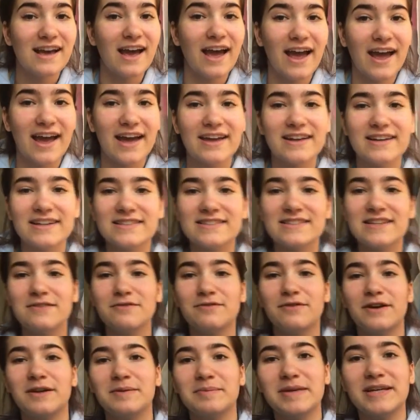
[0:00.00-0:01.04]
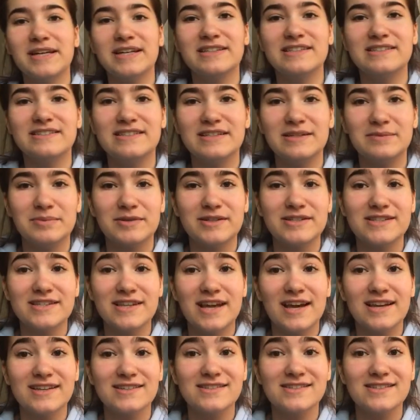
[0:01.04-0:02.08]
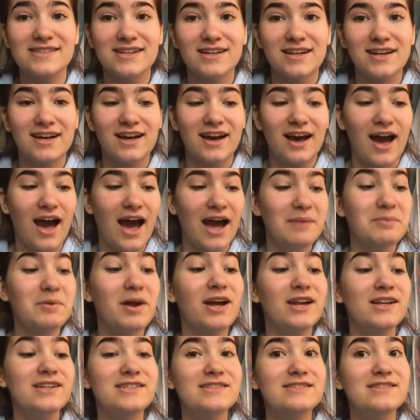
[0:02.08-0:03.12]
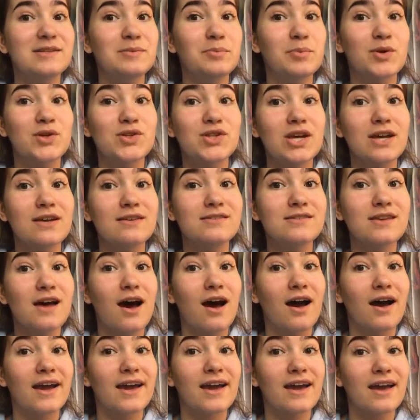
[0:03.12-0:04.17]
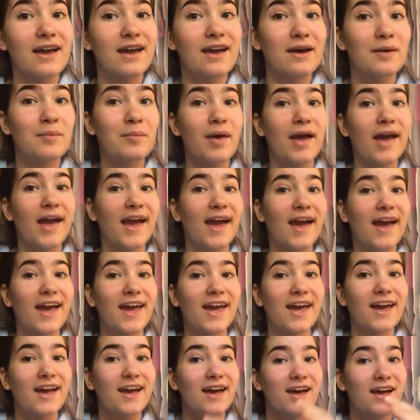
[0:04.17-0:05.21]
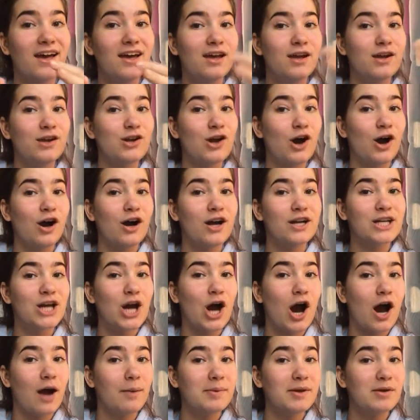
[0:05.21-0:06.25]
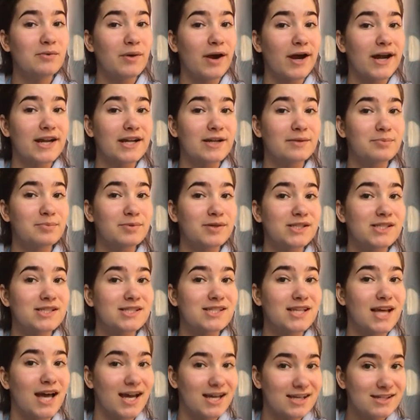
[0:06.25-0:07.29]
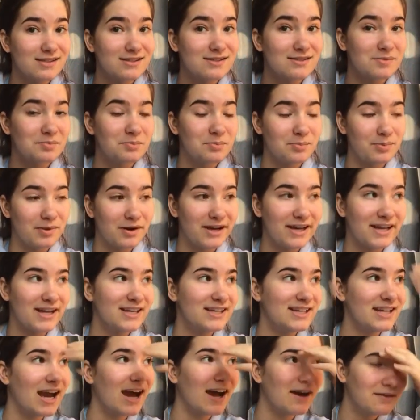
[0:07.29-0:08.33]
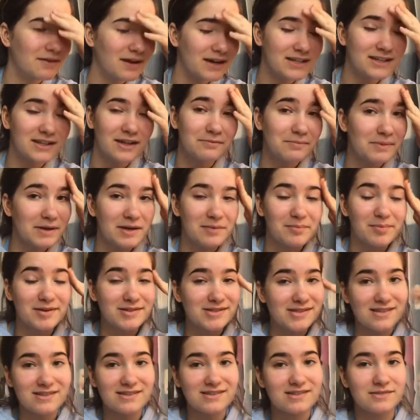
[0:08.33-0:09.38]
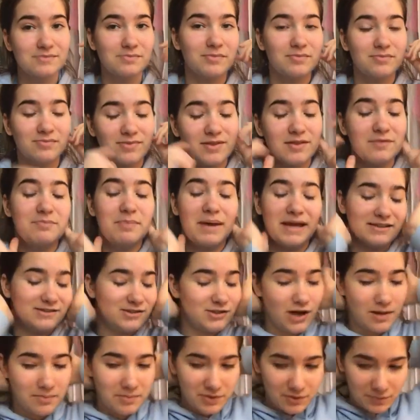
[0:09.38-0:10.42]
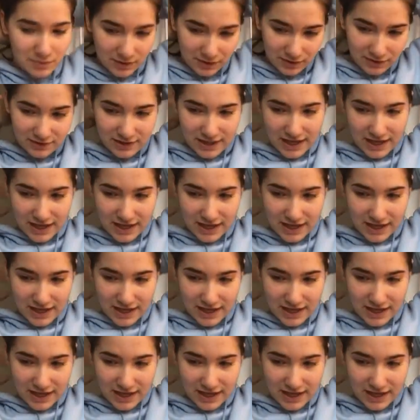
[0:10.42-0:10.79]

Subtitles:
And is it fun being a Disney princess? I'm not a Disney princess. I am a non-copyrighted princess, but yeah, I love being a princess. It's the best job in the world.